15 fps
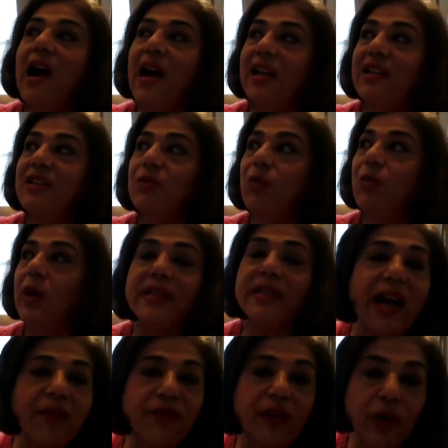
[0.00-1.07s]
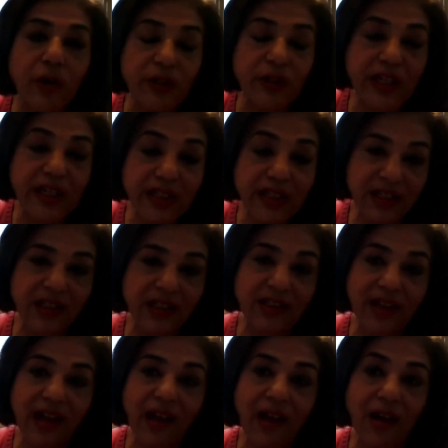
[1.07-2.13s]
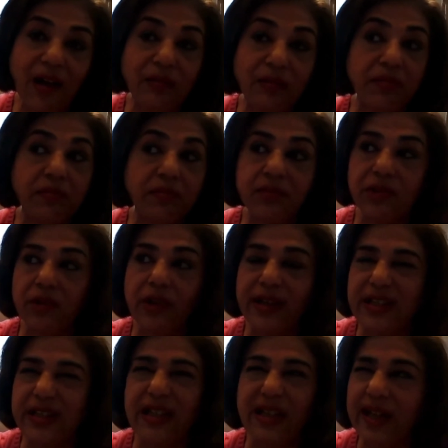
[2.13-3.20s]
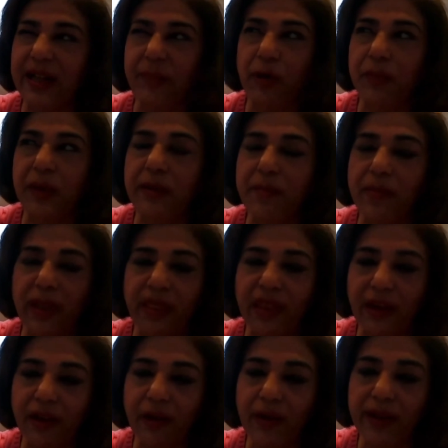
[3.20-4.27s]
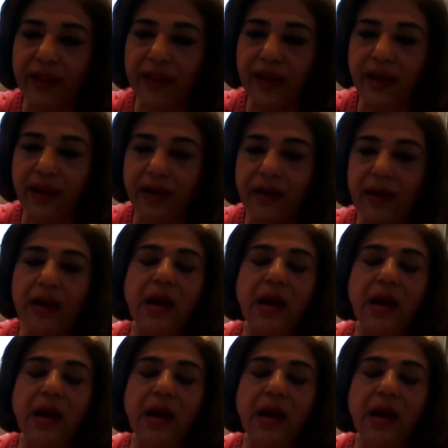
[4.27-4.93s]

And what I've noticed, you know, I did it like probably a month ago, I think.